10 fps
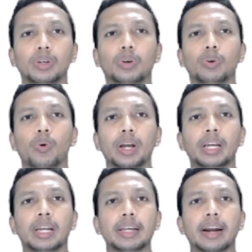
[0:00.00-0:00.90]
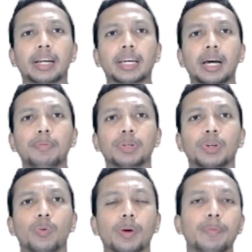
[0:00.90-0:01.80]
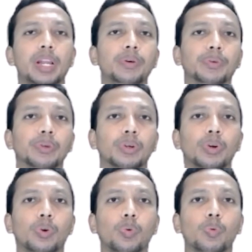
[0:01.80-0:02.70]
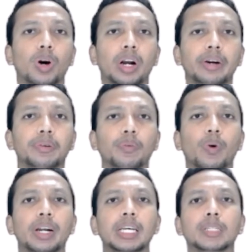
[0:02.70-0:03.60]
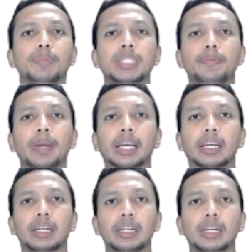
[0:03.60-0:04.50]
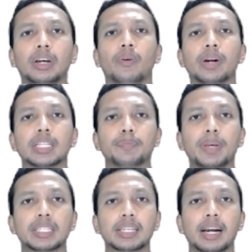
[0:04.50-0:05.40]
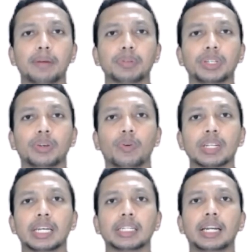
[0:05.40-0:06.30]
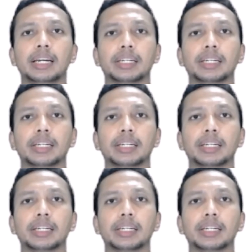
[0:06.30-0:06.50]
on an aircraft or balloon, or on a specific or a spacecraft or satellite